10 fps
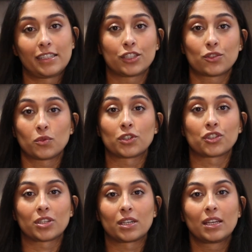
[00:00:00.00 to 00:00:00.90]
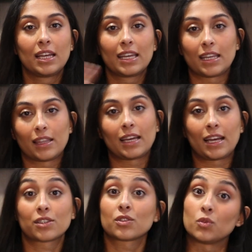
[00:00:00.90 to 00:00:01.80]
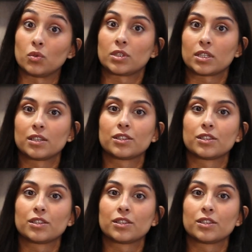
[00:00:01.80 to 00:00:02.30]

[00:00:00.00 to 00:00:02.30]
dishwasher in that order.